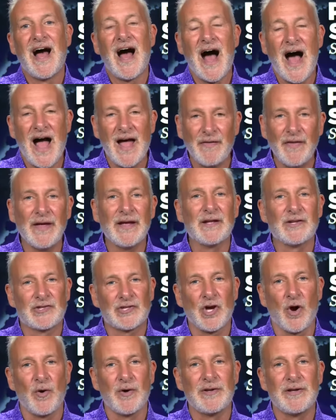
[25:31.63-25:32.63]
I think it's
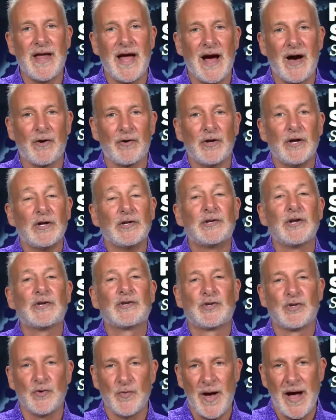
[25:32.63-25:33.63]
going down to
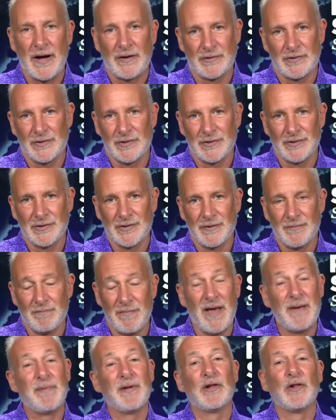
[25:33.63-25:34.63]
two ounces,
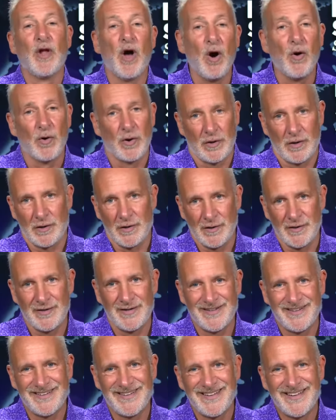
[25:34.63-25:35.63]
maybe lower,
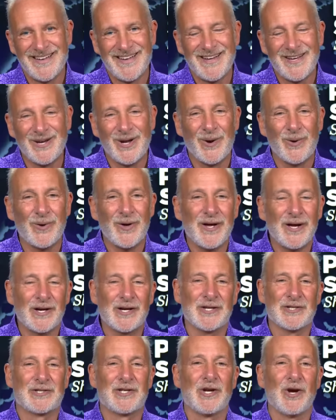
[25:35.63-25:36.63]
you know,
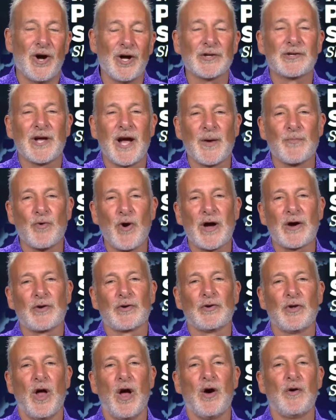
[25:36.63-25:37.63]
because the all time record
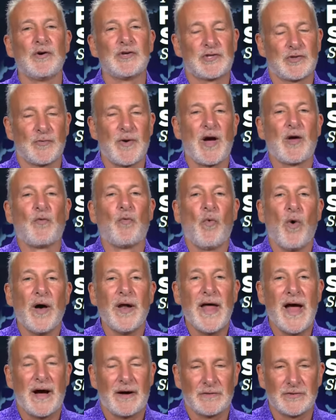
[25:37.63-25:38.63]
low is around one
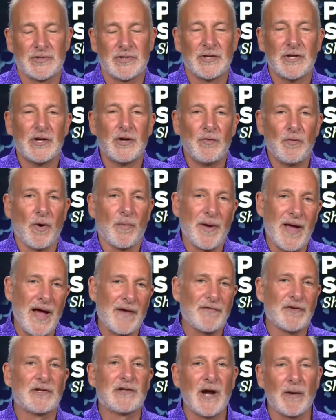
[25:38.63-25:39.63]
ounce where we
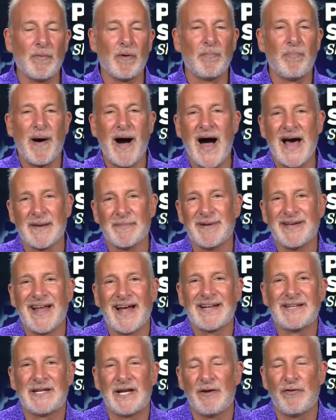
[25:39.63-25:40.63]
have a double bottom in
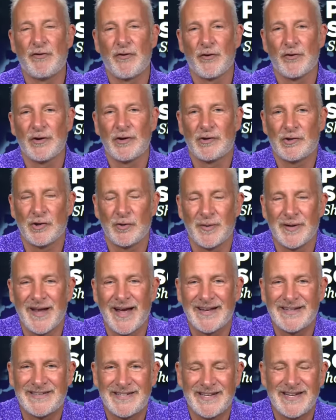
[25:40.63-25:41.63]
1932 and
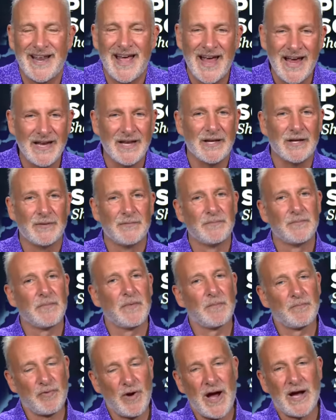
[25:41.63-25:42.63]
1980,
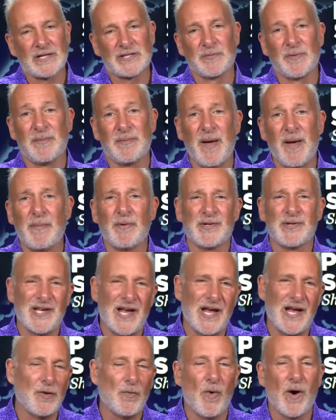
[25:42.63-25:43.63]
approximately. Maybe it was
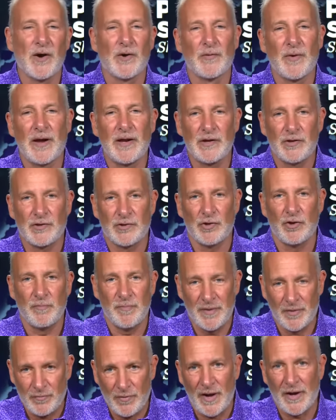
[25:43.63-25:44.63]
81 or 82,
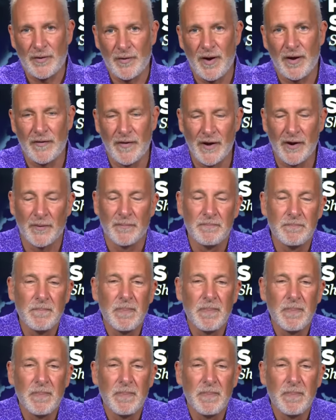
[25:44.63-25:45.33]
but right around there.